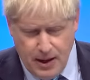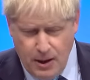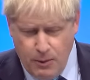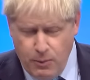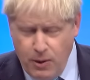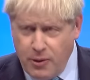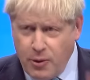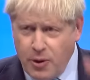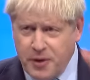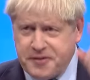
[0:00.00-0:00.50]

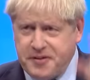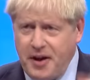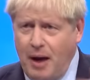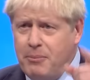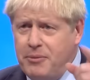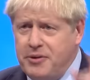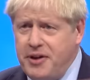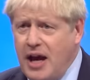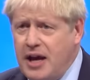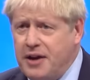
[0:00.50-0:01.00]
Well, there are
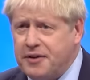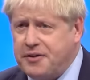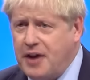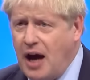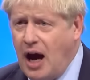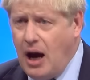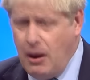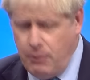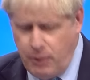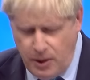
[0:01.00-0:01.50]
some days
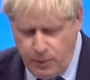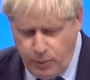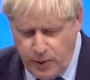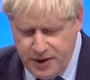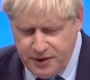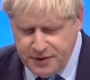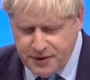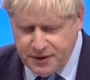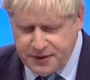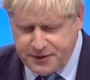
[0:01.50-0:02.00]
now when
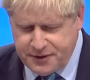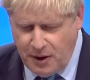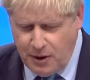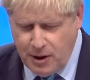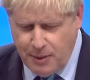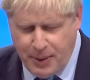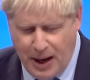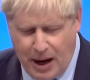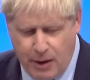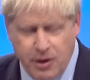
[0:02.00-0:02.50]
wind and solar
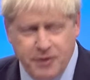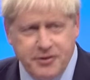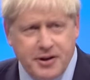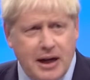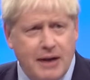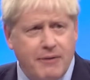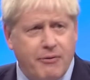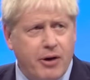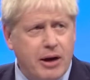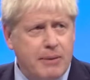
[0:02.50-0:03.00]
power are
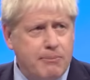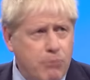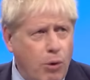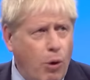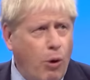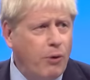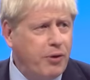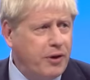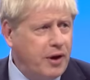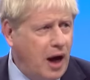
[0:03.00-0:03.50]
delivering
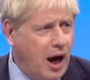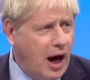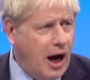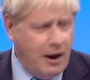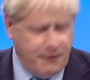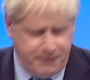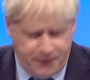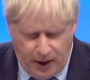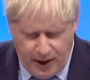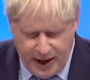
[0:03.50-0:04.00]
more than
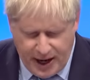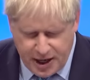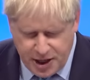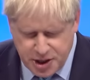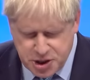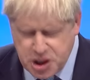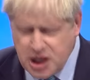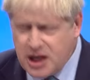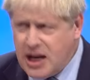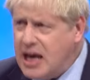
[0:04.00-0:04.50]
half our
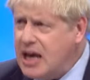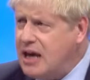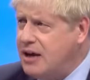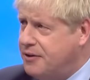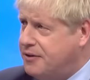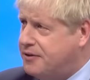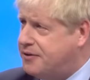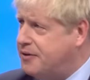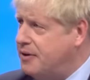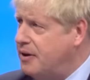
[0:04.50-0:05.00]
energy
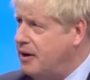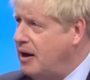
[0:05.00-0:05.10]
needs.